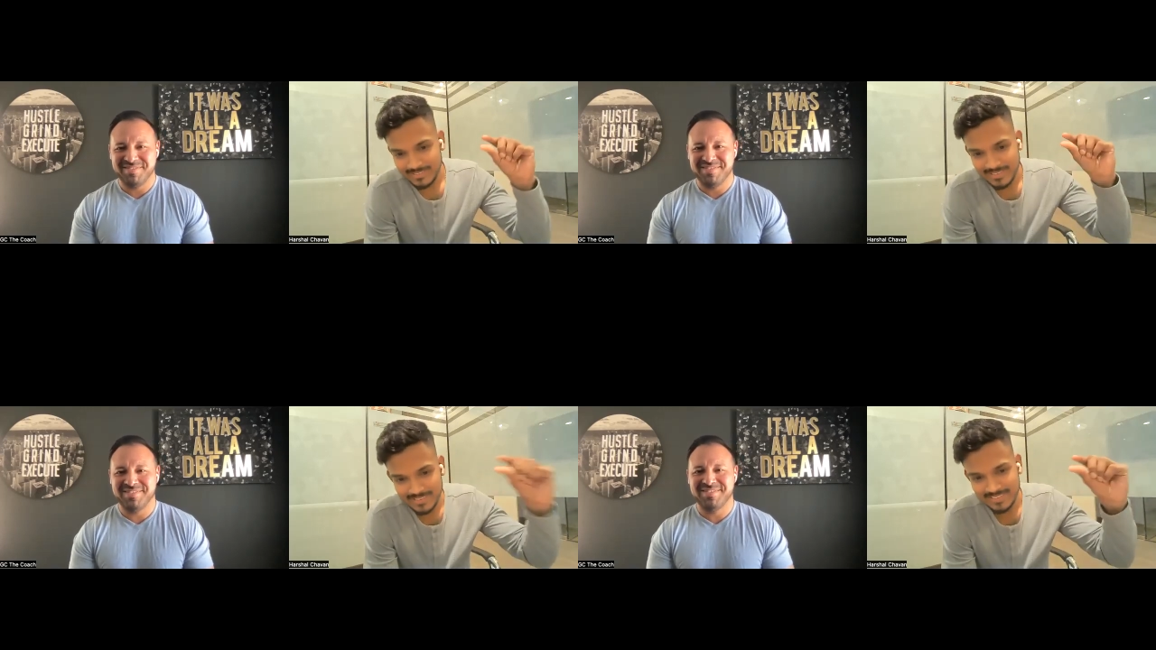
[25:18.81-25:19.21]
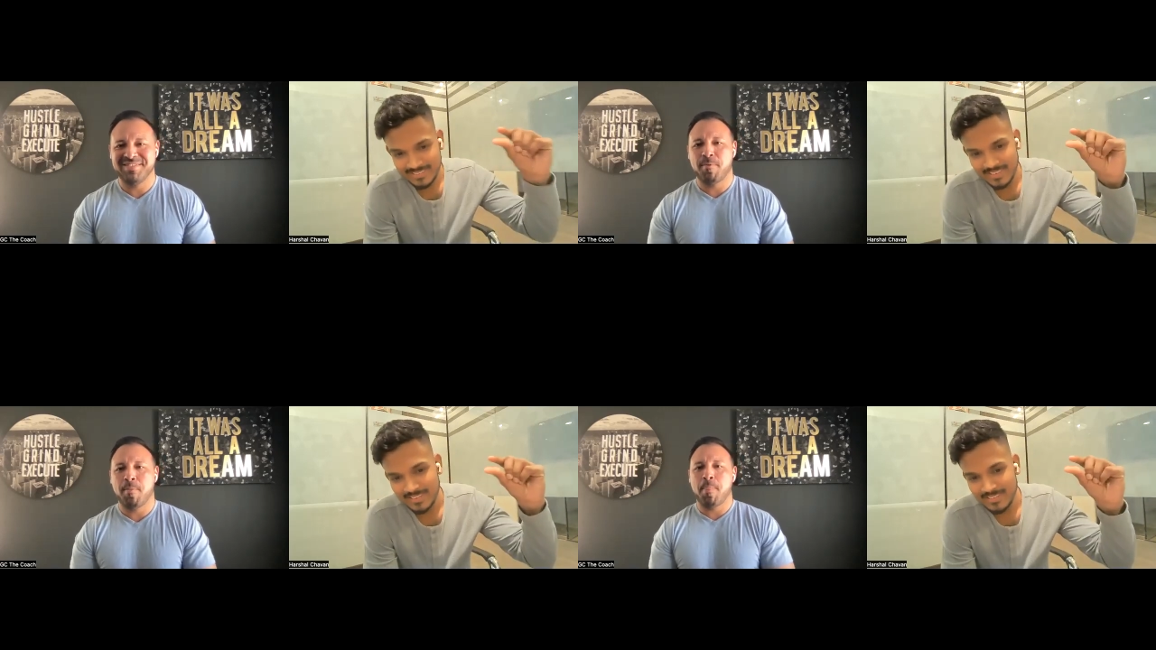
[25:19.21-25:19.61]
Speaker 1: this
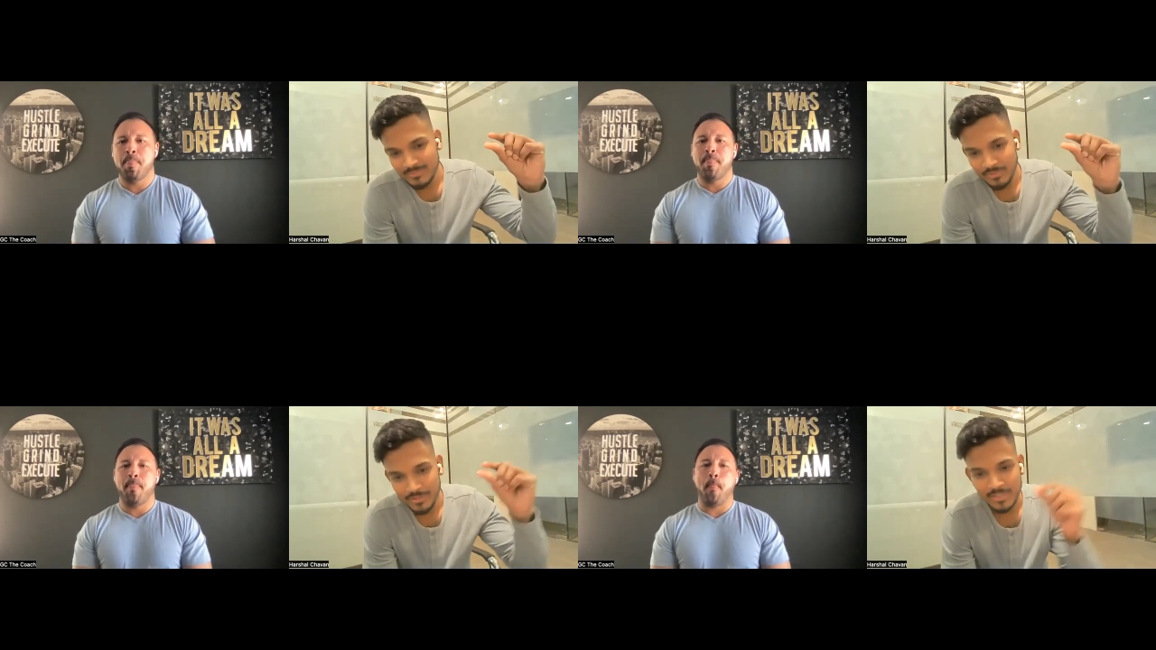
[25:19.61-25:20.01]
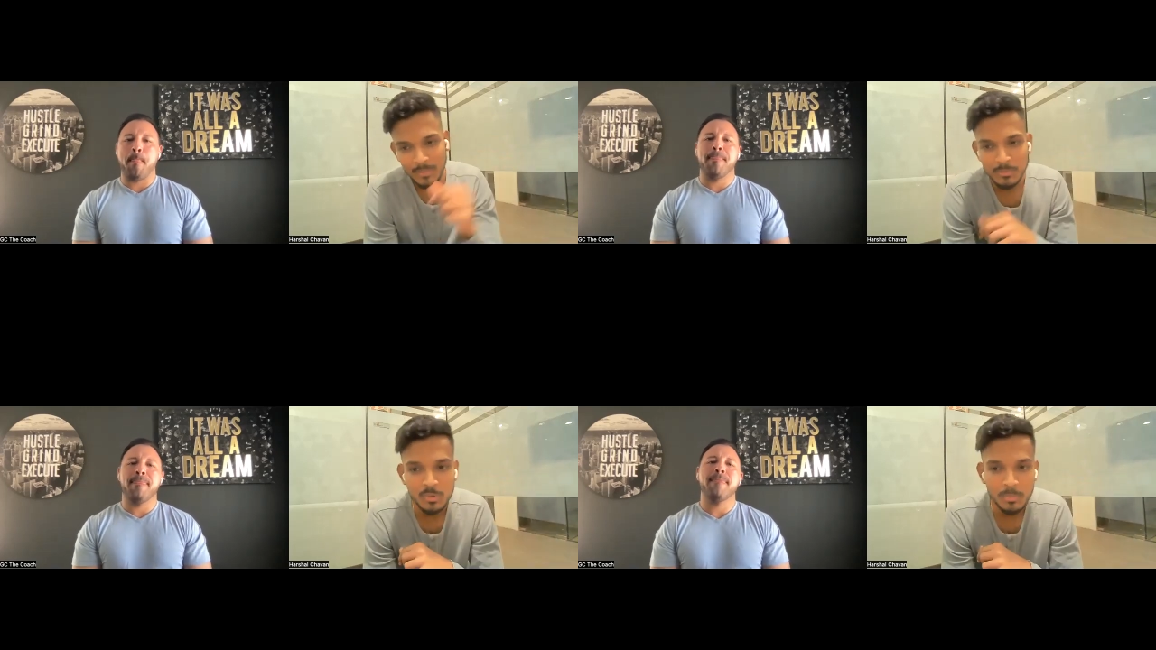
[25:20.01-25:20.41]
thin when it
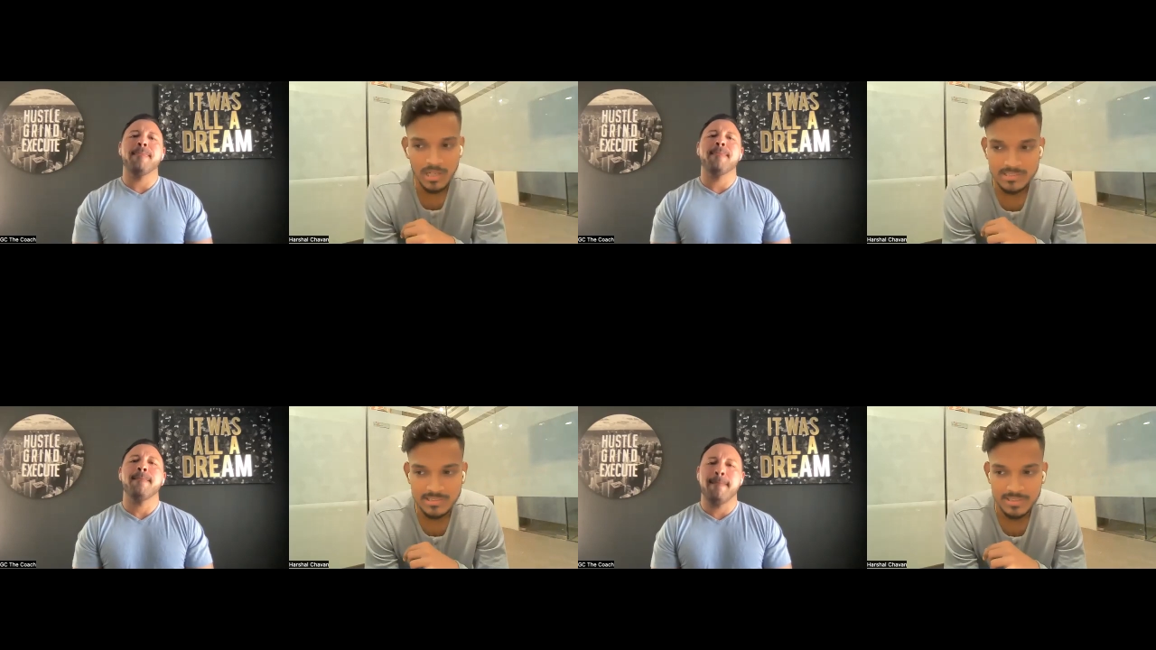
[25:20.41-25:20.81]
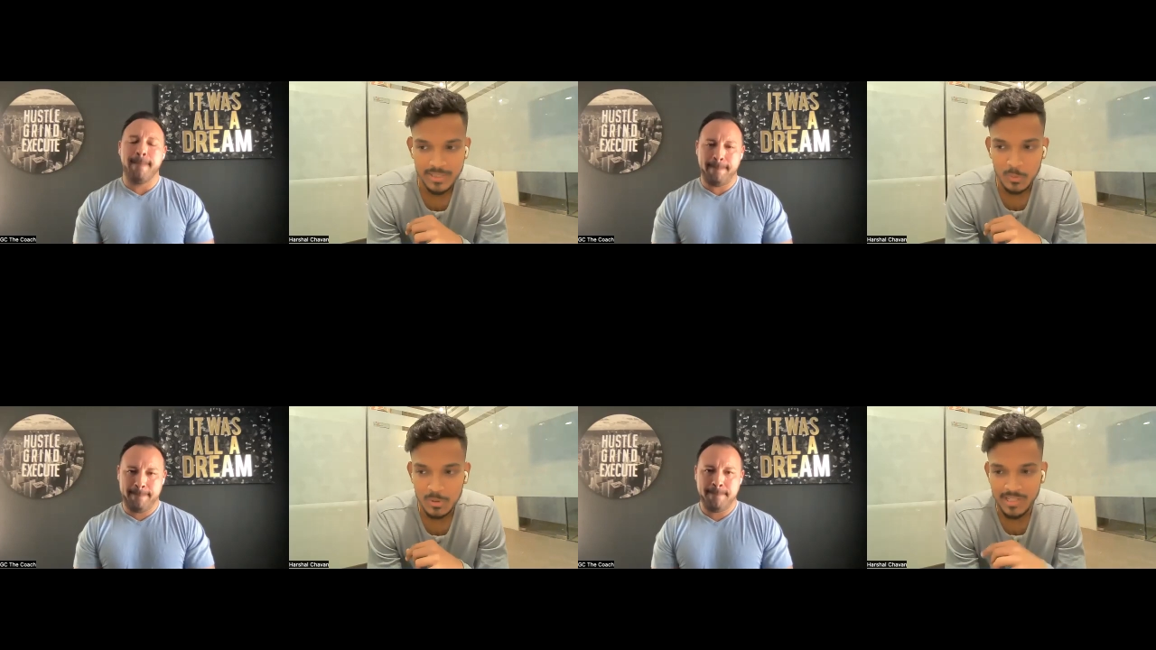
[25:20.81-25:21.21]
comes to margin
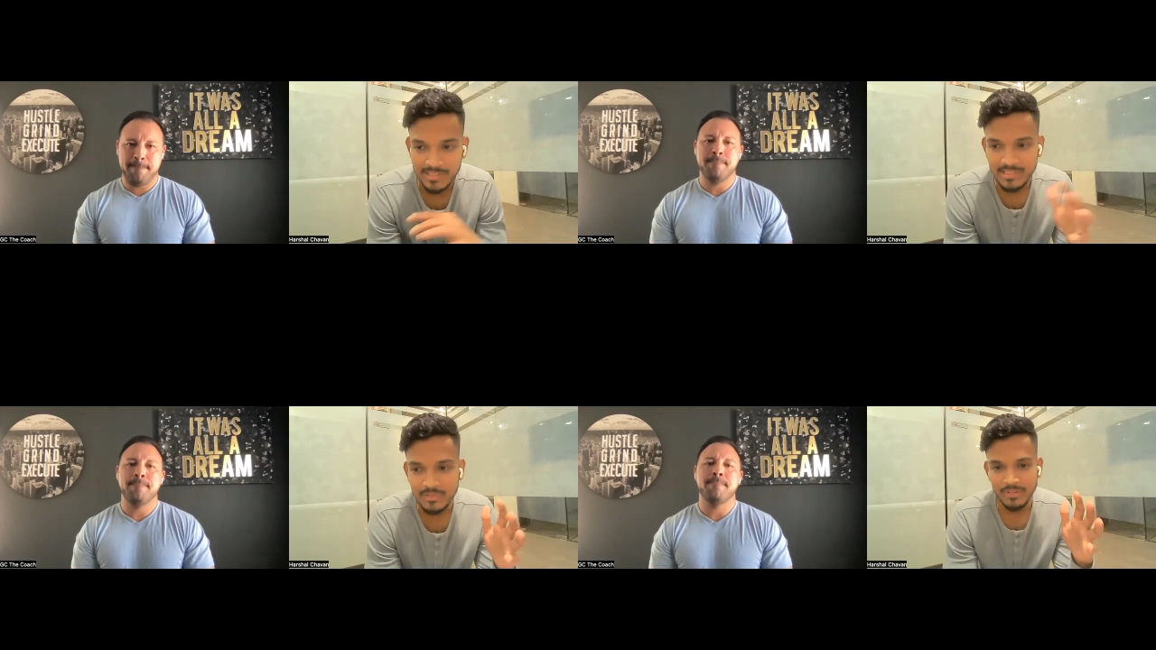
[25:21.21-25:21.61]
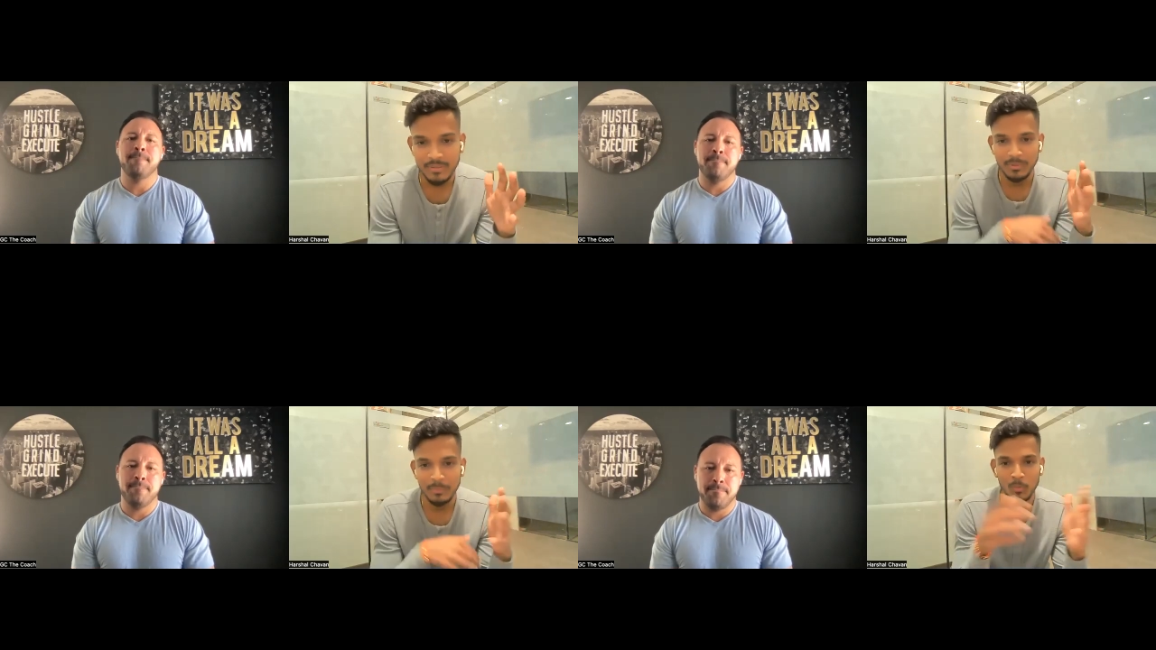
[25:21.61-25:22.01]
like you know the reason
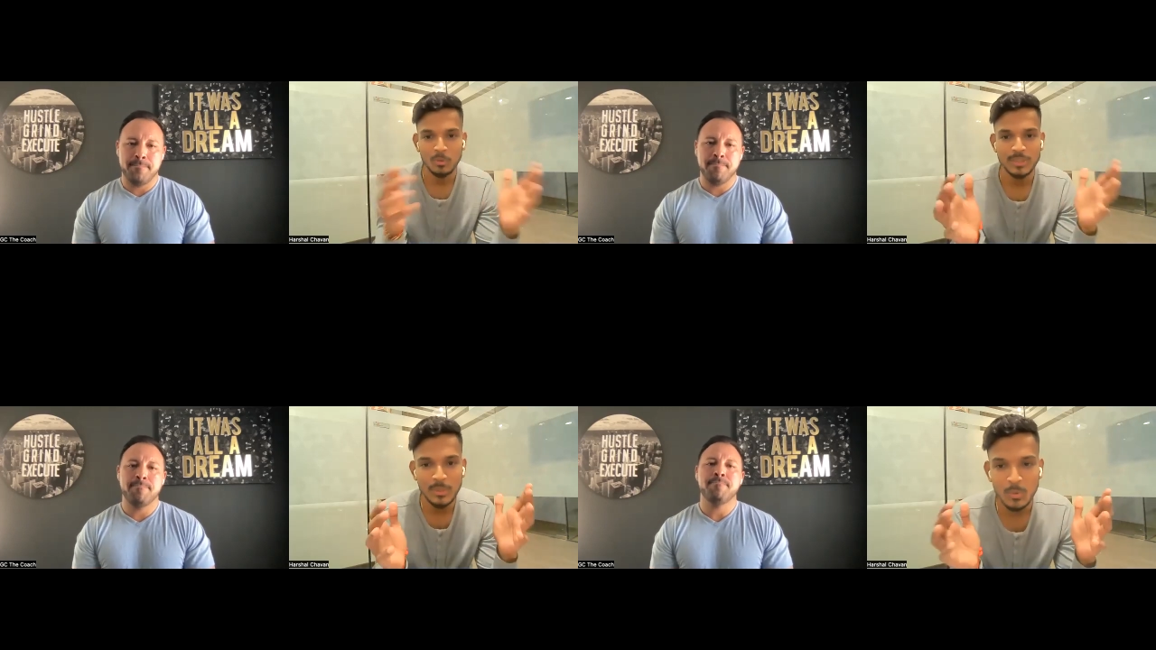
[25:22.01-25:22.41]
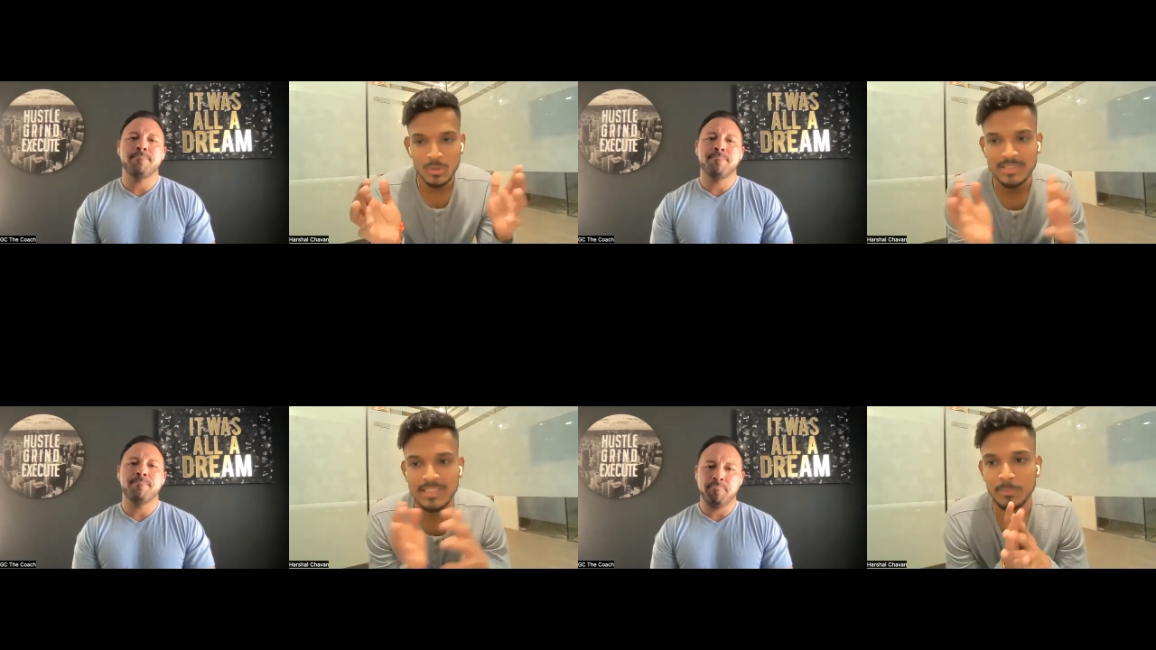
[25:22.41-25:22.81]
why we mostly do
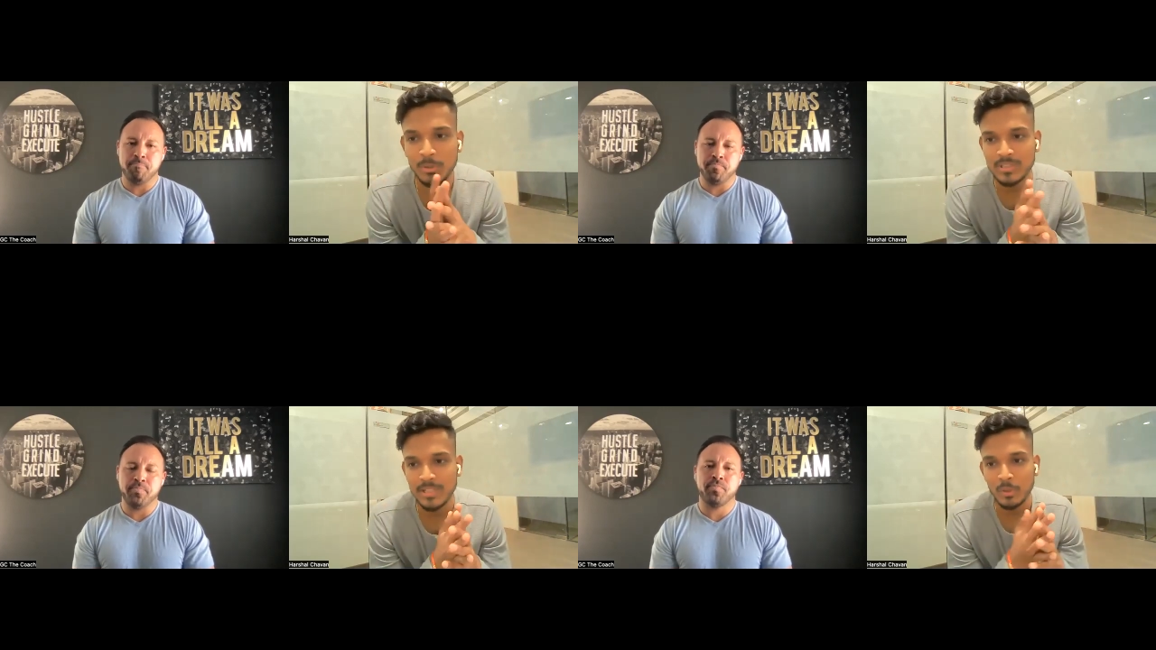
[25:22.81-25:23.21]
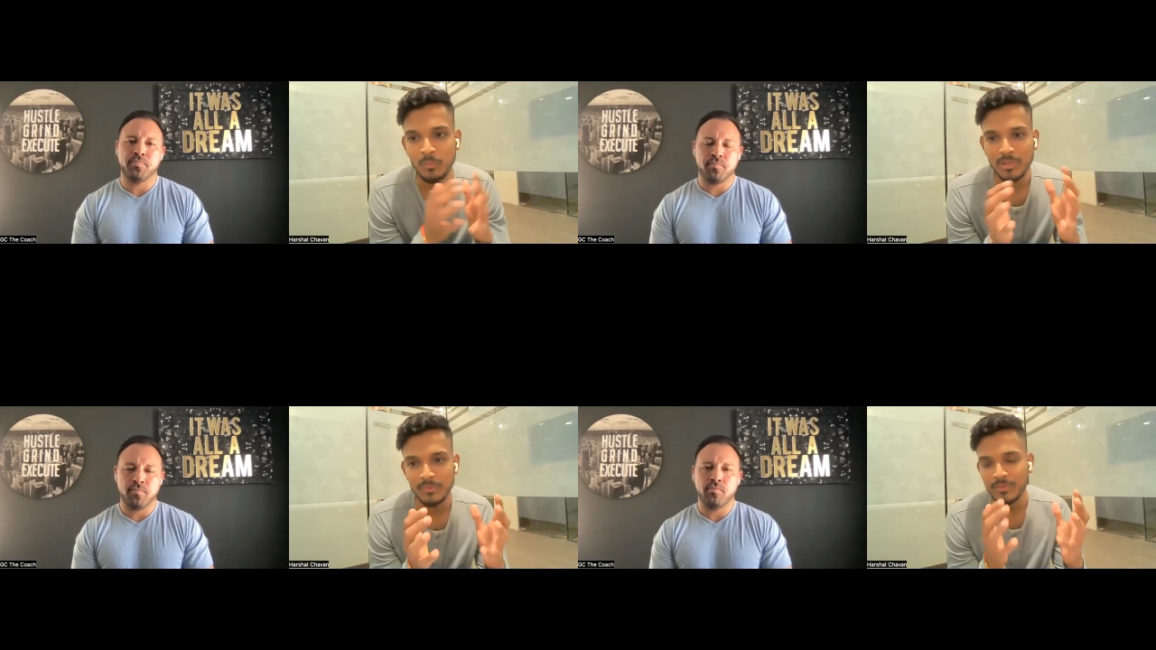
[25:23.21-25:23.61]
this is because like you
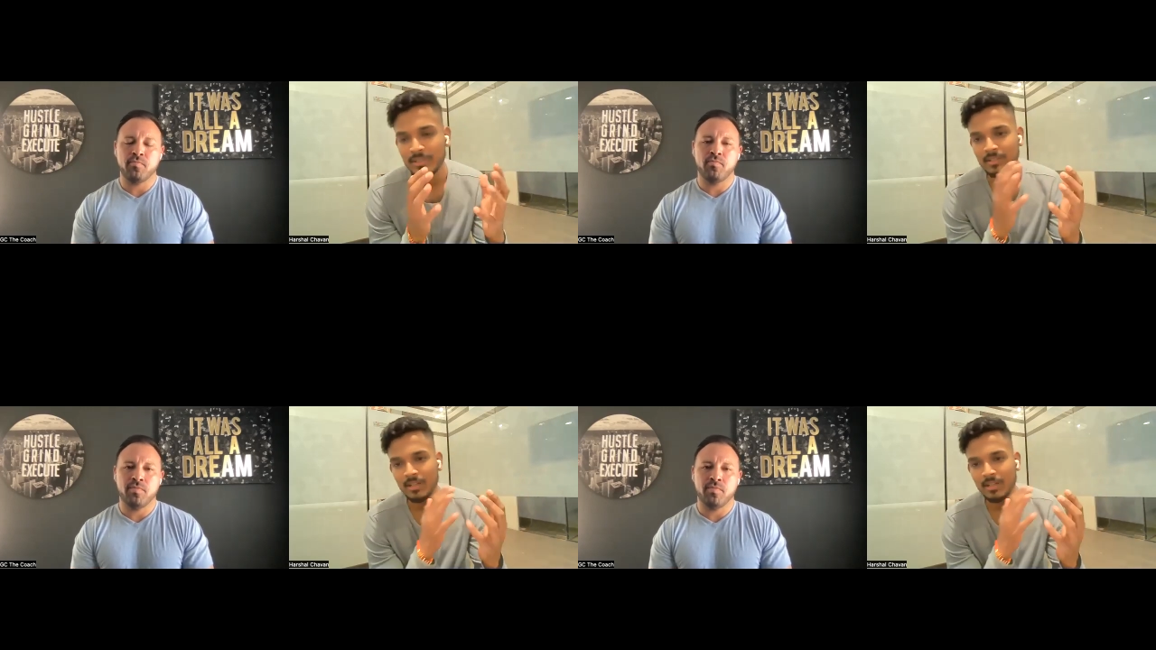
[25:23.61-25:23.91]
know we live in